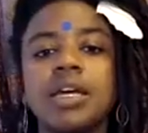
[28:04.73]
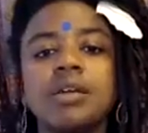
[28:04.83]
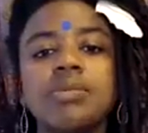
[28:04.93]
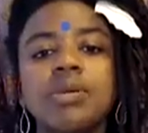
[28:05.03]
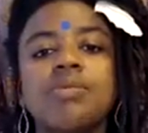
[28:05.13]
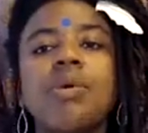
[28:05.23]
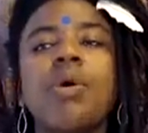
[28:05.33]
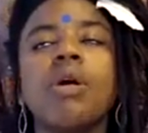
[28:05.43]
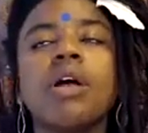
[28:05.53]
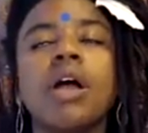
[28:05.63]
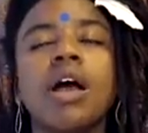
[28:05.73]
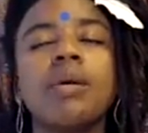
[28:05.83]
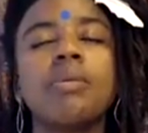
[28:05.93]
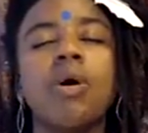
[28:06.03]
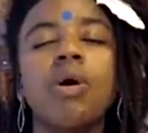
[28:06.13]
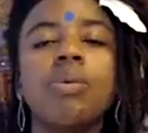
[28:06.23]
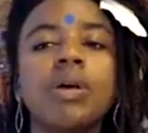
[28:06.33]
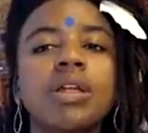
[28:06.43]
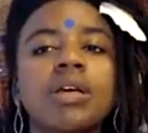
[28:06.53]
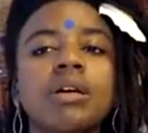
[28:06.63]
I can be more. I am
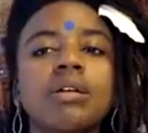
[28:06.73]
open.